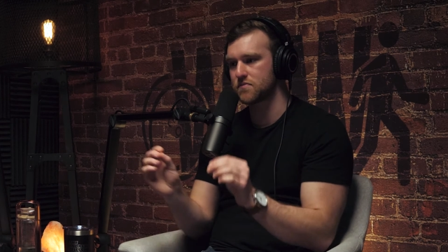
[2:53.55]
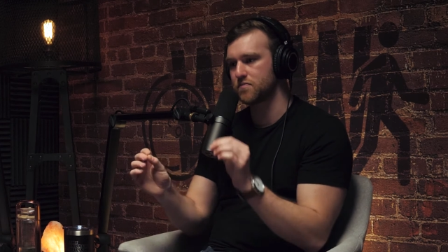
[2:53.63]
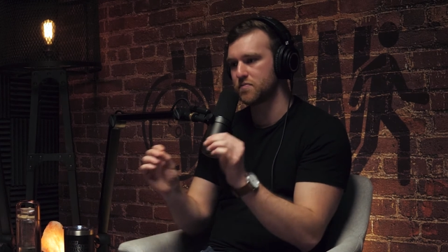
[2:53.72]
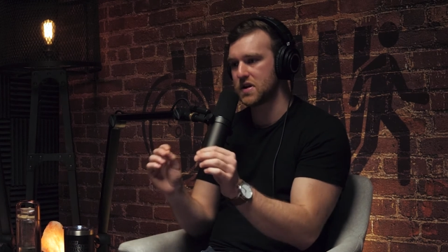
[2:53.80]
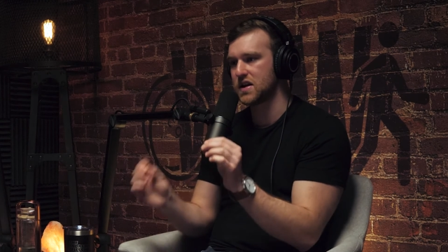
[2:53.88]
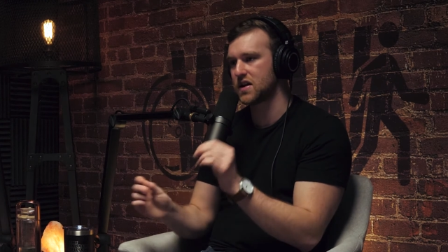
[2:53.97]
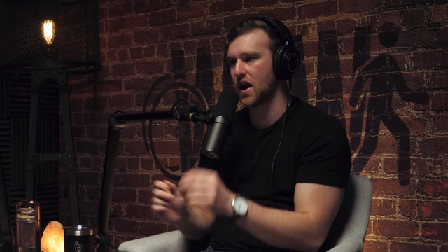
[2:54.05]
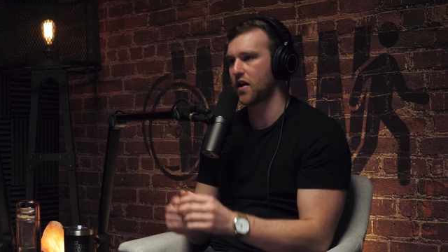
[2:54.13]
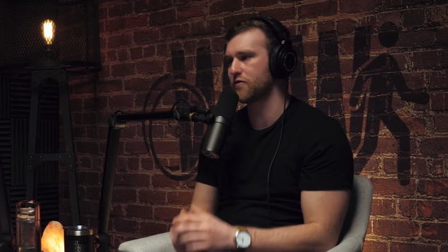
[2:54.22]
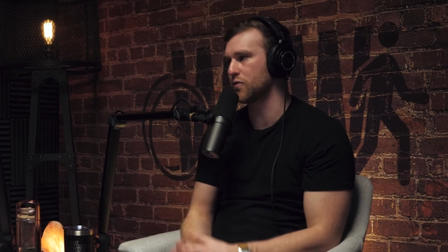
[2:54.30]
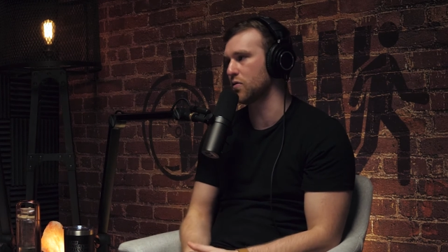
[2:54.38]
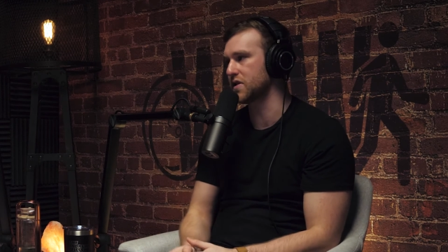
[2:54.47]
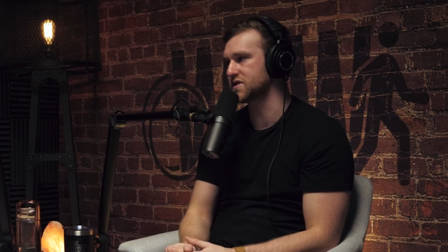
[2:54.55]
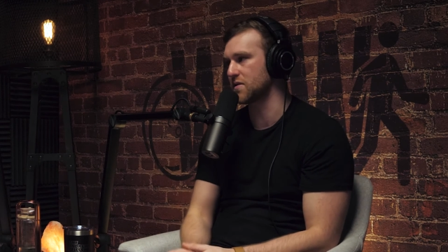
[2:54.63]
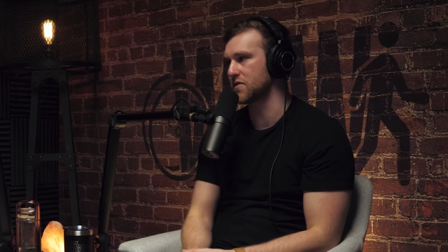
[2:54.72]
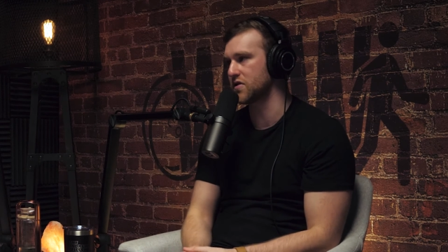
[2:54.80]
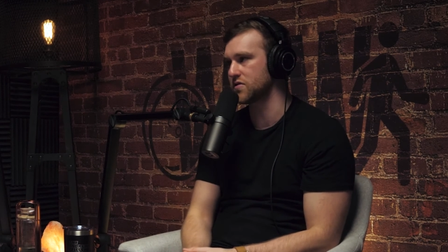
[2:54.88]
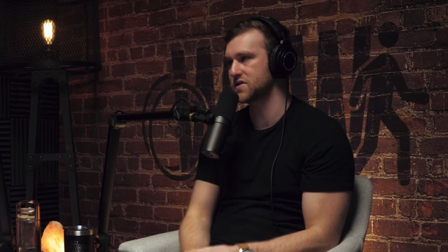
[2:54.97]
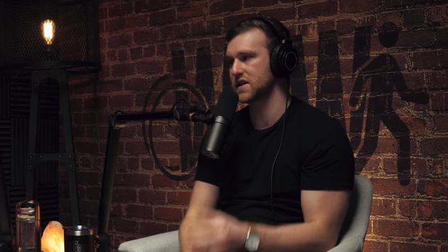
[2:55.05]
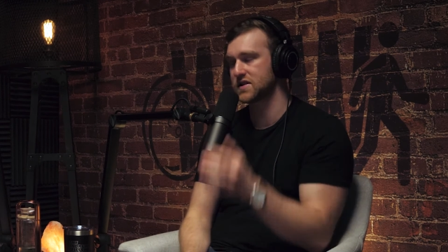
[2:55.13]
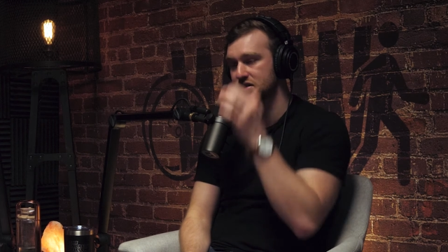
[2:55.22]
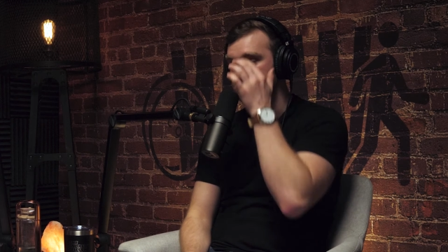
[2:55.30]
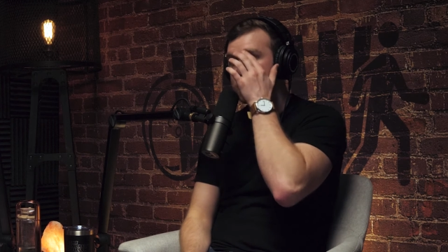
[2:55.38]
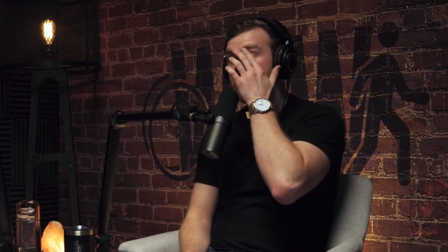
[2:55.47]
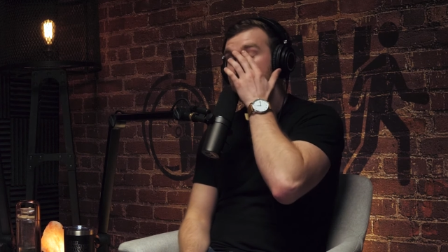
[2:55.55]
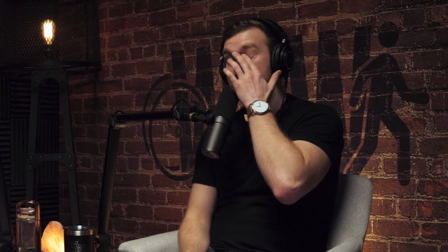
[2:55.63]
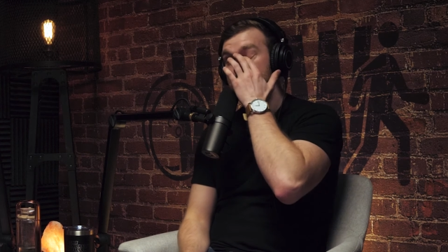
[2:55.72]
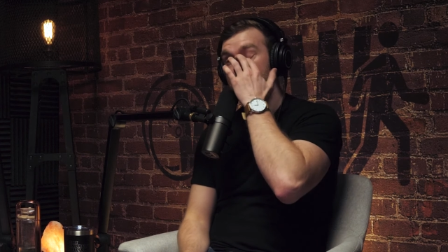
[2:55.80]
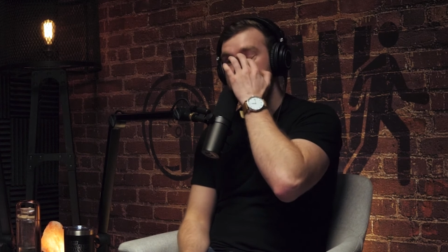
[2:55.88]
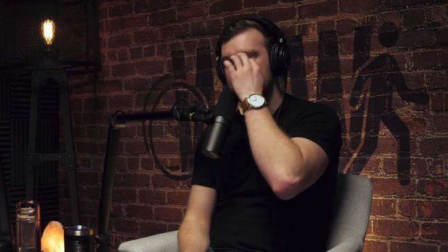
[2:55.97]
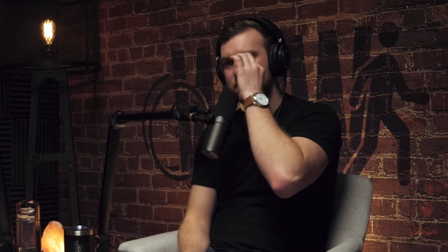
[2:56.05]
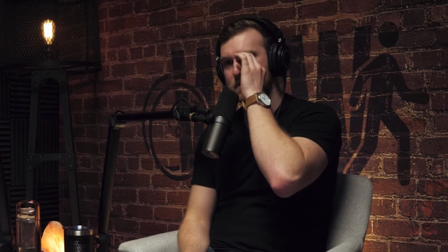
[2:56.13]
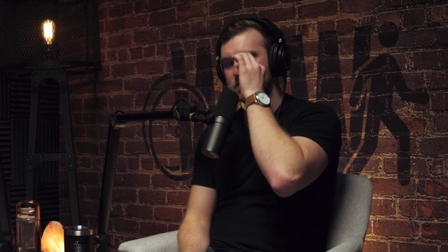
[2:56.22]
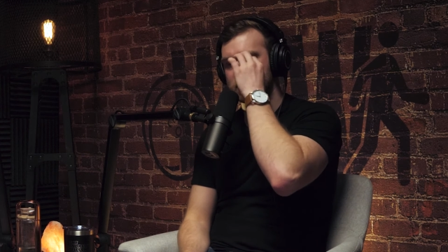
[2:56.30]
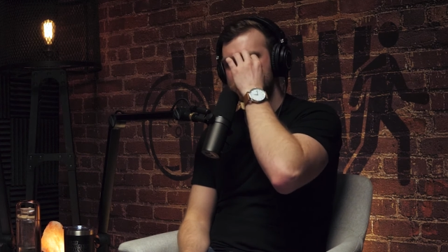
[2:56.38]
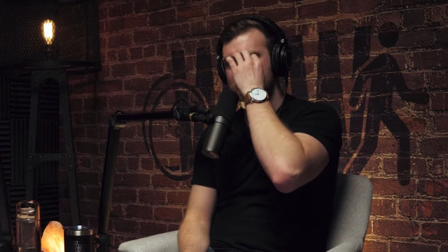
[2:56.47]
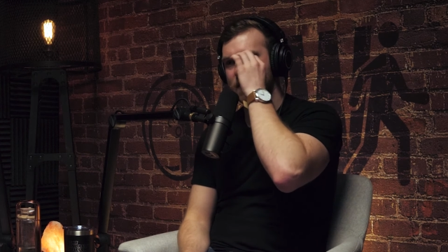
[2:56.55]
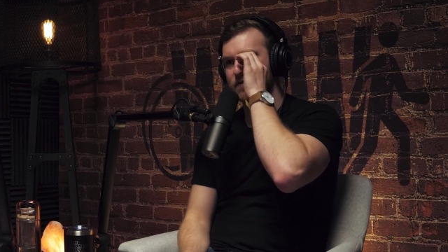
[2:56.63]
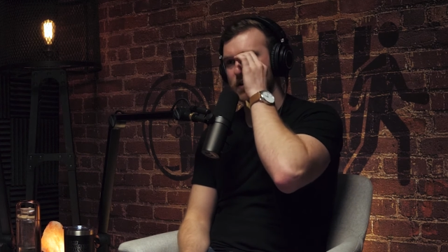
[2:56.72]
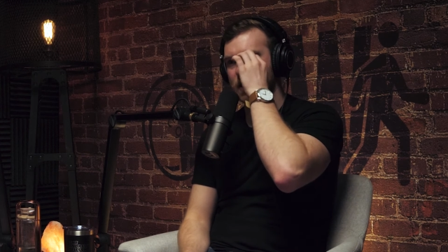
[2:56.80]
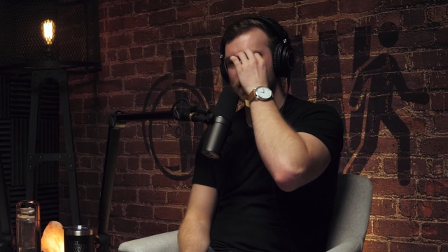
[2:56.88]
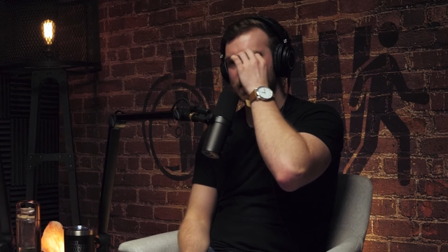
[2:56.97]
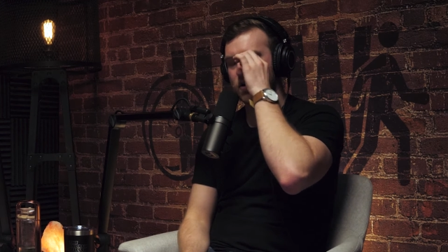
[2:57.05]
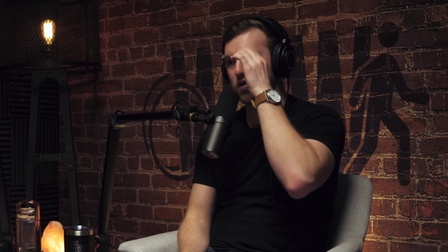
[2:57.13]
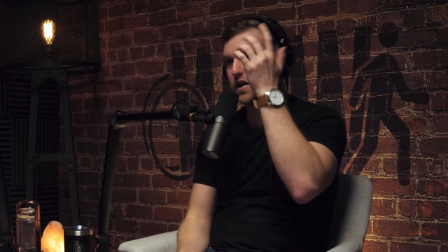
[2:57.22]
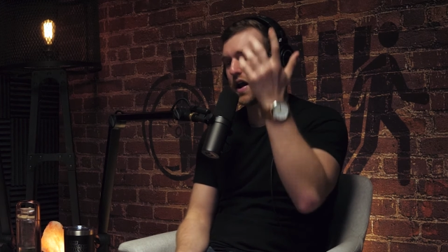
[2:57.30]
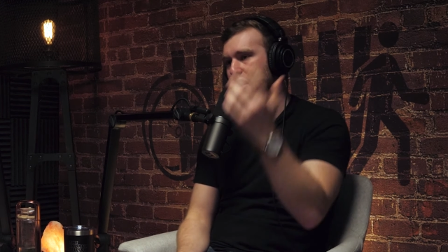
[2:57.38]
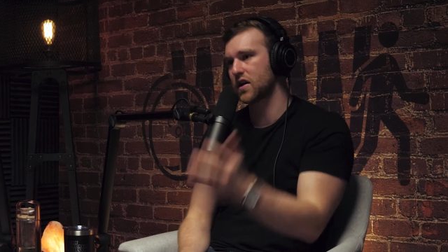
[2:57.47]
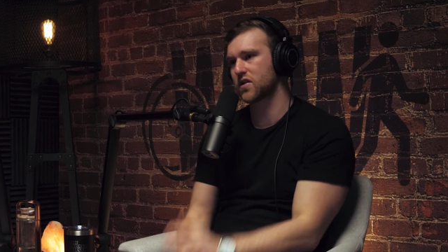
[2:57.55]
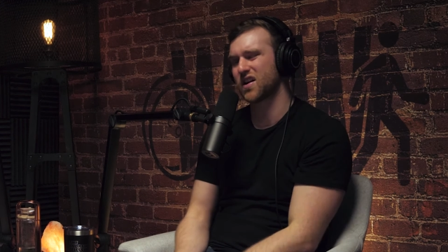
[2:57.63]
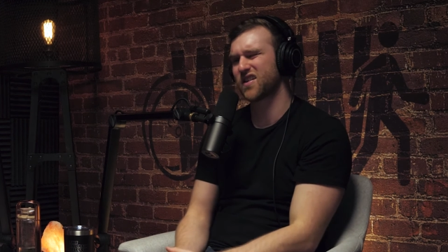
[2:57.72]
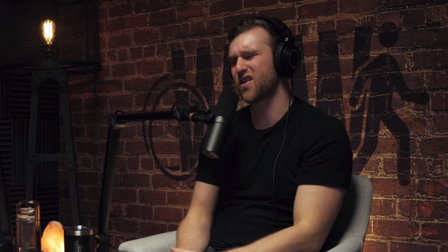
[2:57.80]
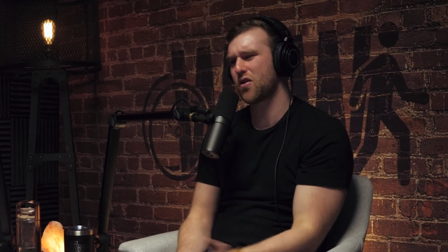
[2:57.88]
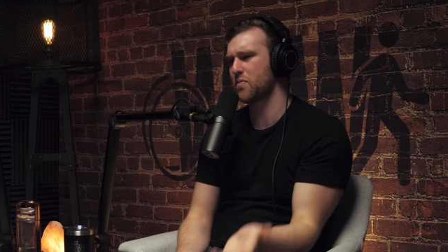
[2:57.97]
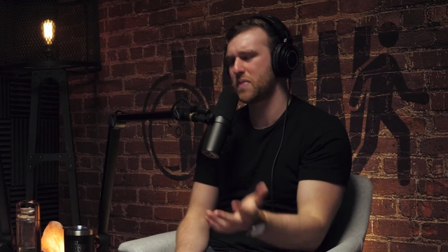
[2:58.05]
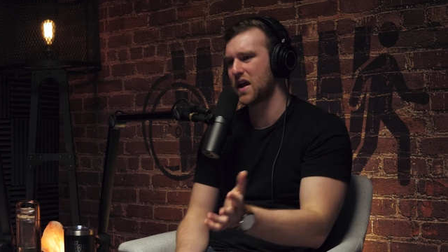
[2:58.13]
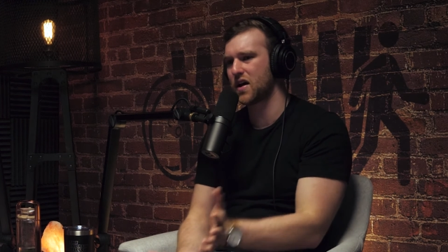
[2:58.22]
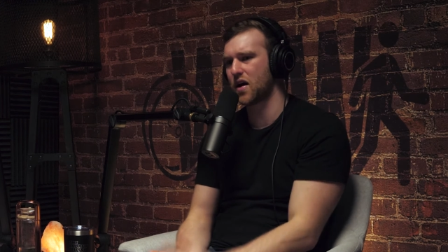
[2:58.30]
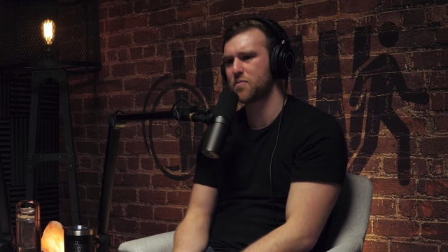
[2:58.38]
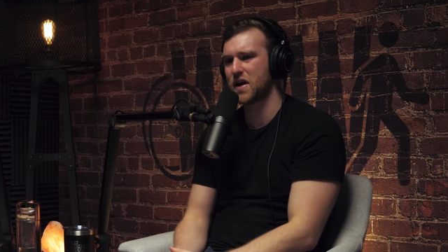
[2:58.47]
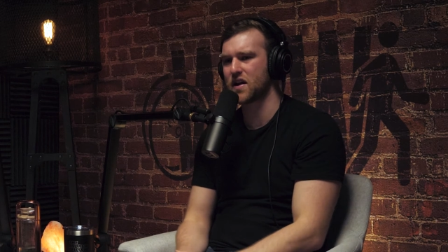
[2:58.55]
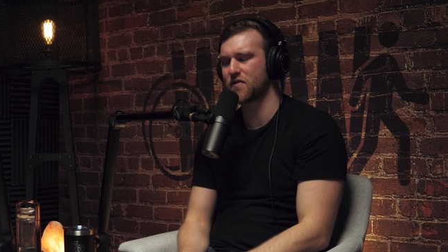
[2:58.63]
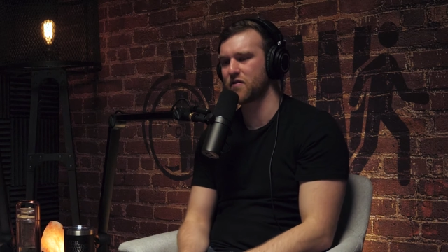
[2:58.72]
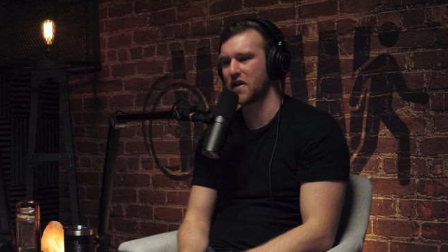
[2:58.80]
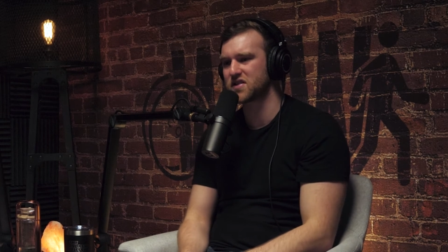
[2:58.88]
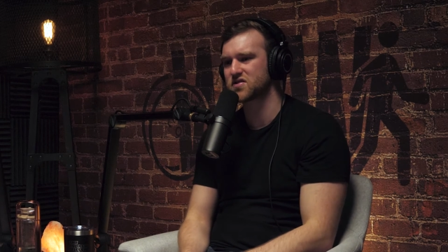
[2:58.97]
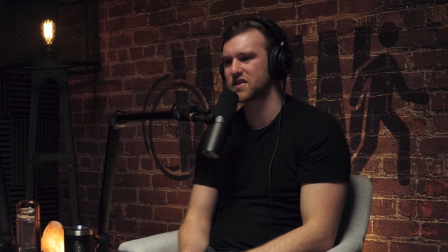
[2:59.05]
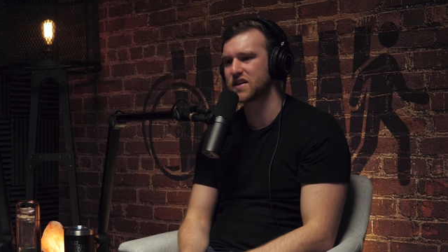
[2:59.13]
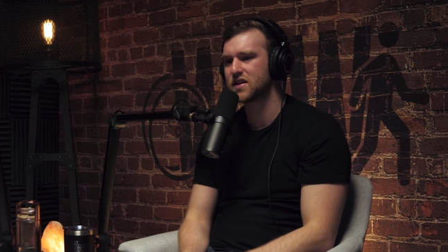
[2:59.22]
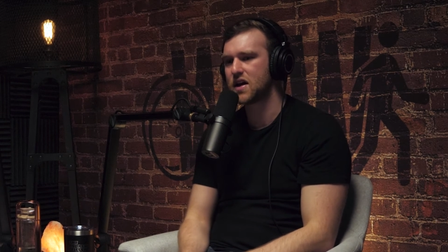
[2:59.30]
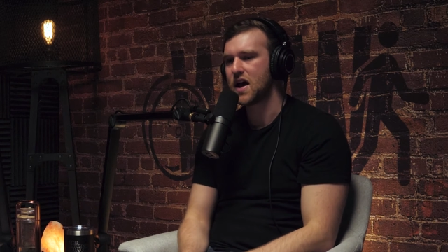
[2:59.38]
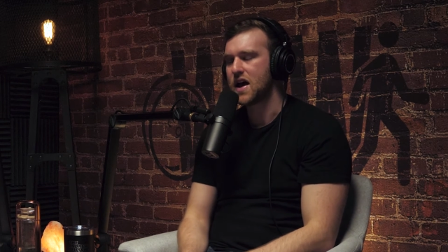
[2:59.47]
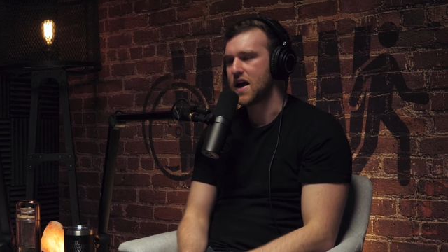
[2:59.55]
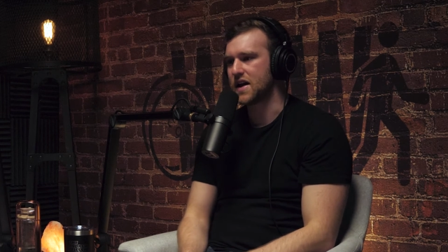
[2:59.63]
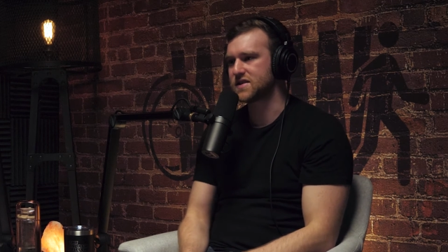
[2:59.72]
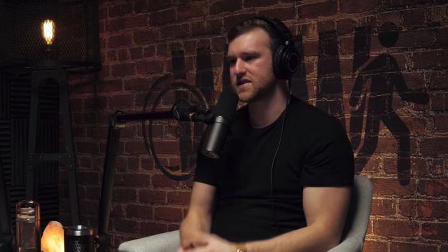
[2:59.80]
be careful with some of those things, because I think people just take for granted, like, oh yeah, I got a credit card, I'll pay it off eventually. It's